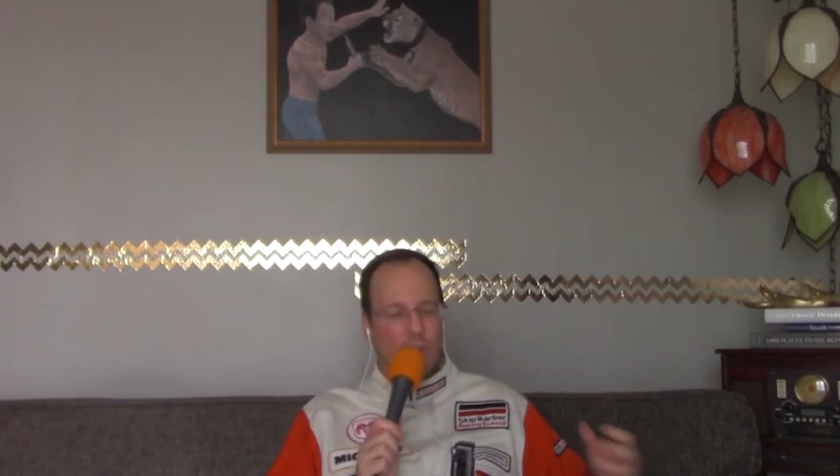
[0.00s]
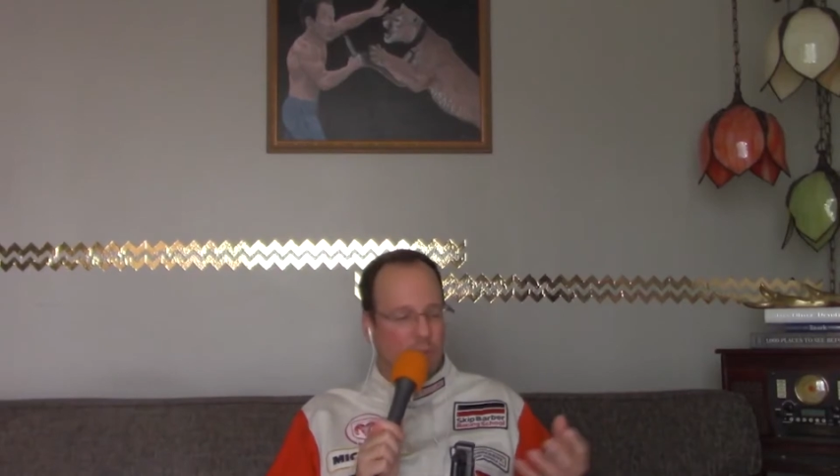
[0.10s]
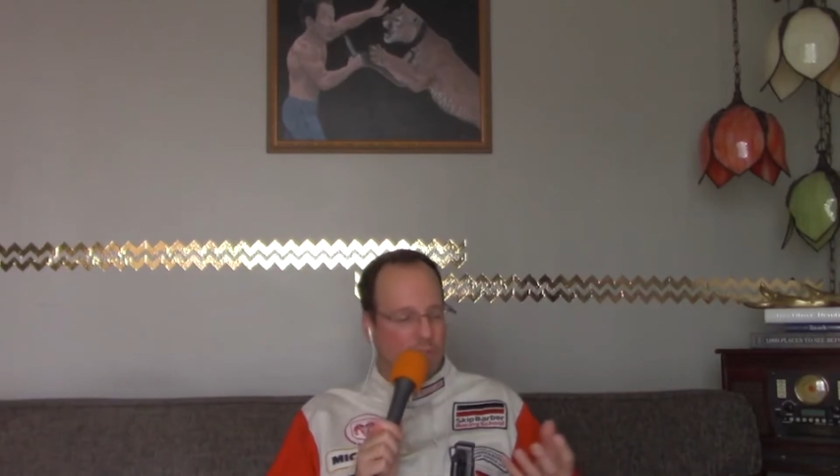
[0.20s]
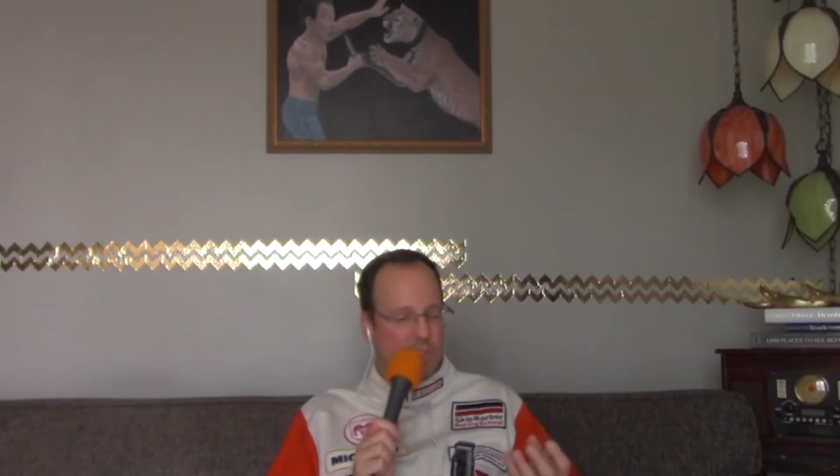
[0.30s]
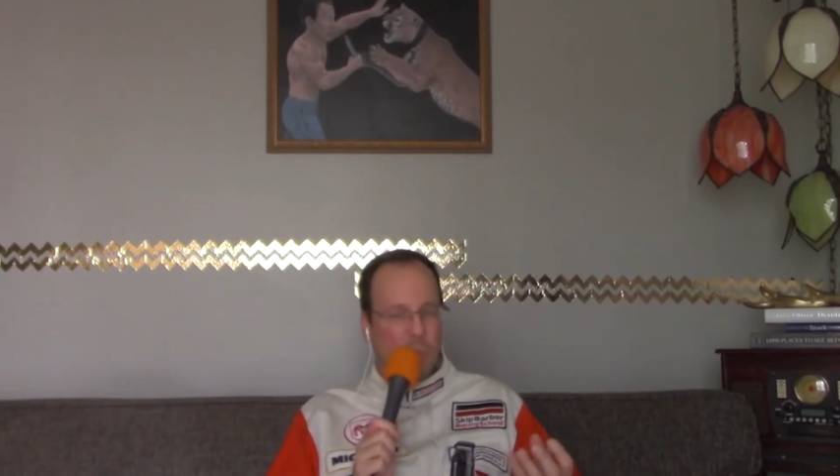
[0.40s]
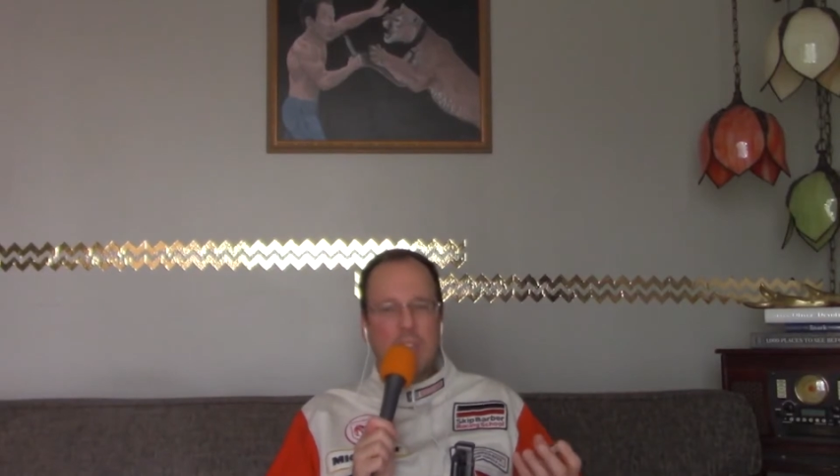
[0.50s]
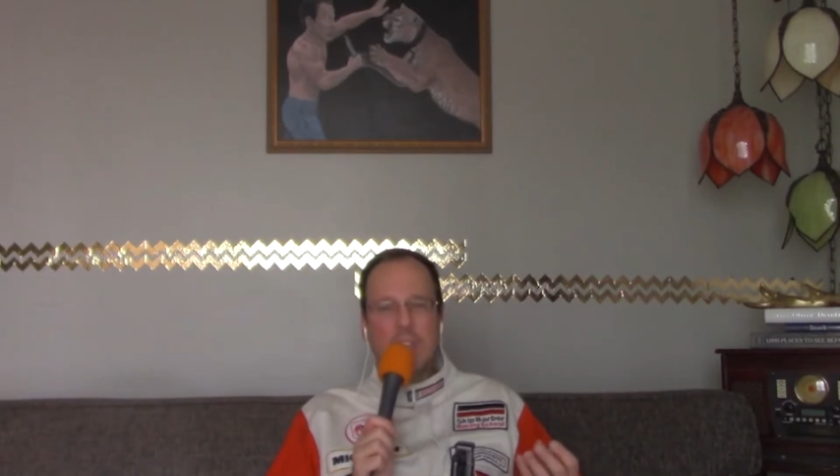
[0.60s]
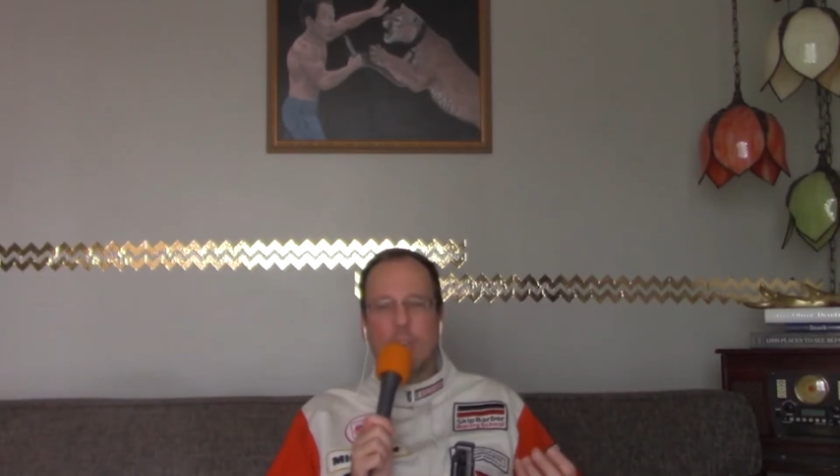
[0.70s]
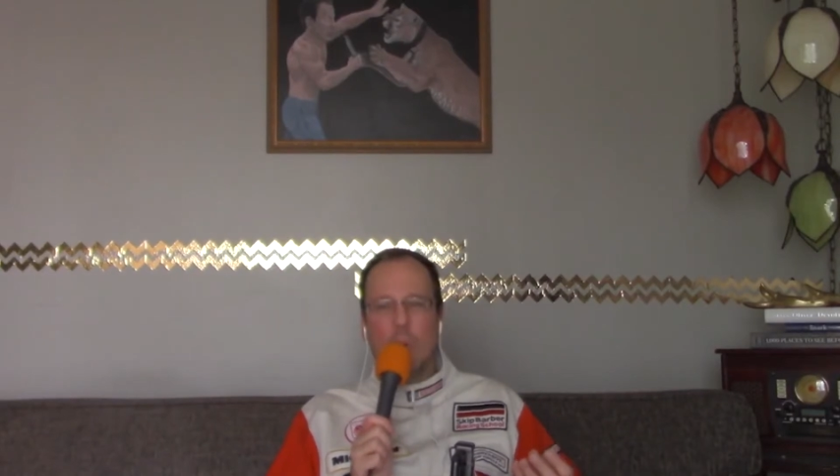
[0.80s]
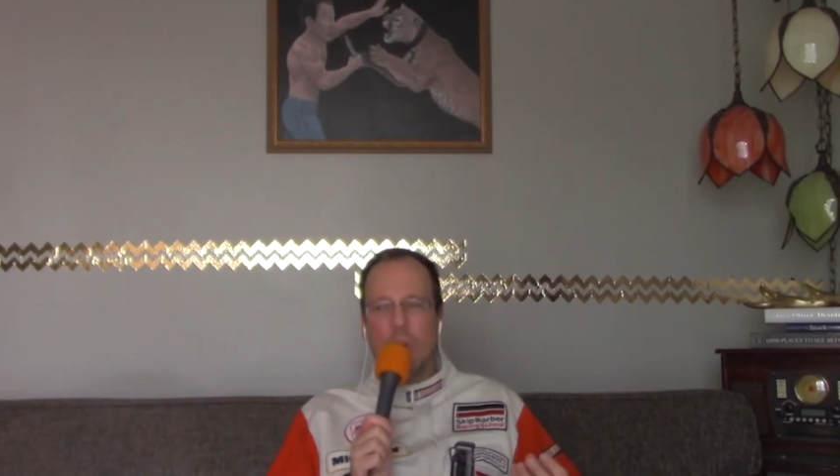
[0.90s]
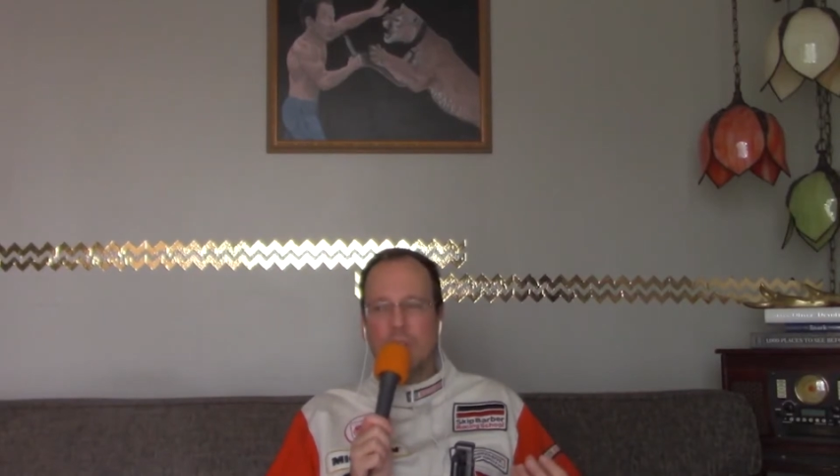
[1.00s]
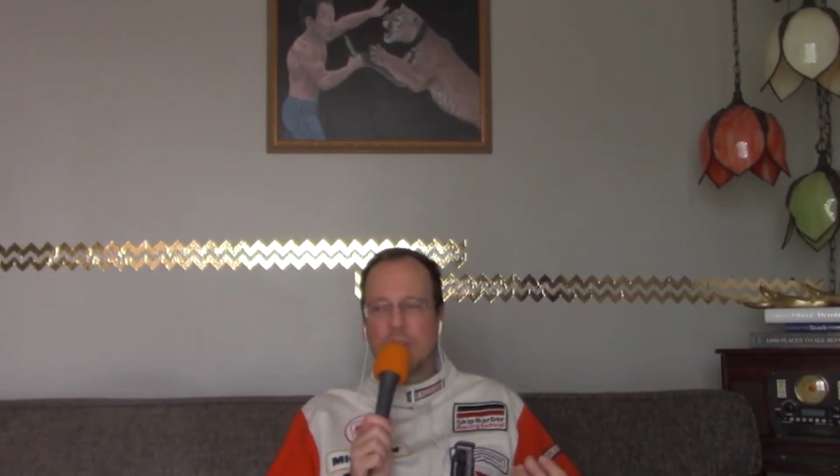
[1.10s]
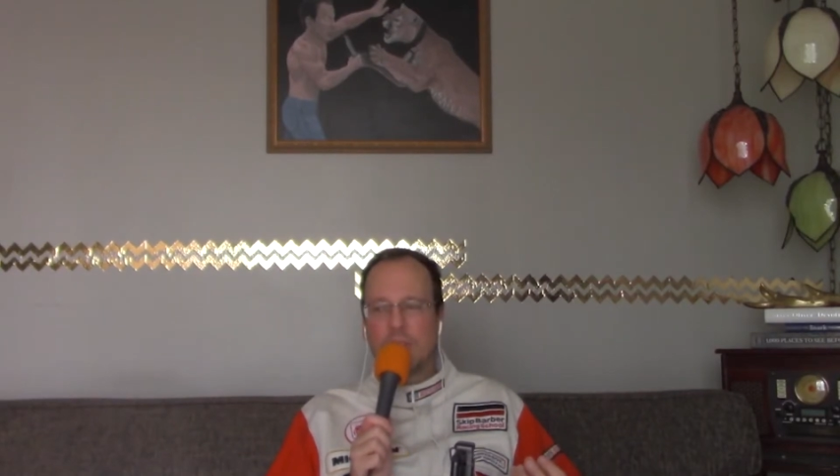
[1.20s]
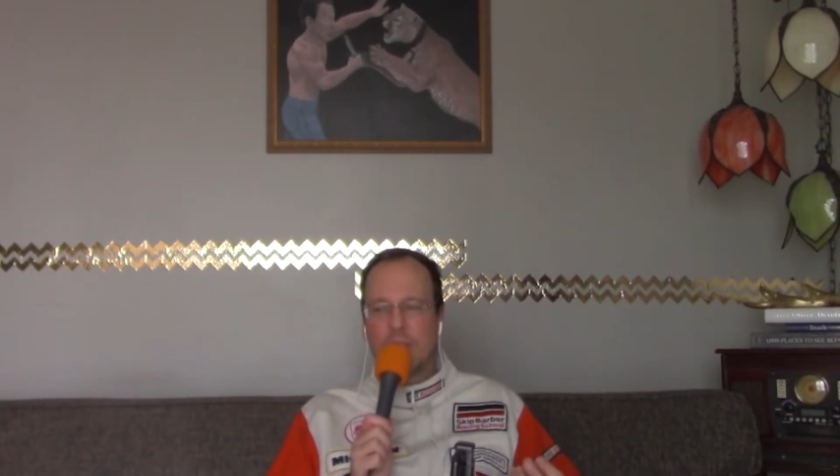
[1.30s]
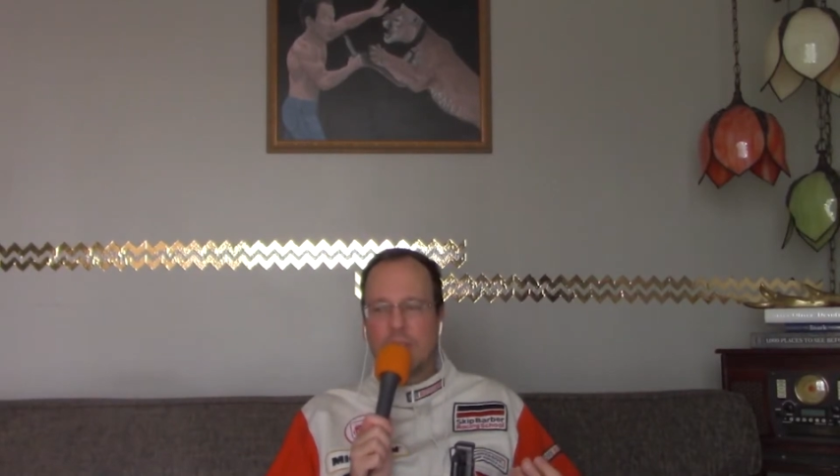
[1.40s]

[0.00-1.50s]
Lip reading: those squeaky toys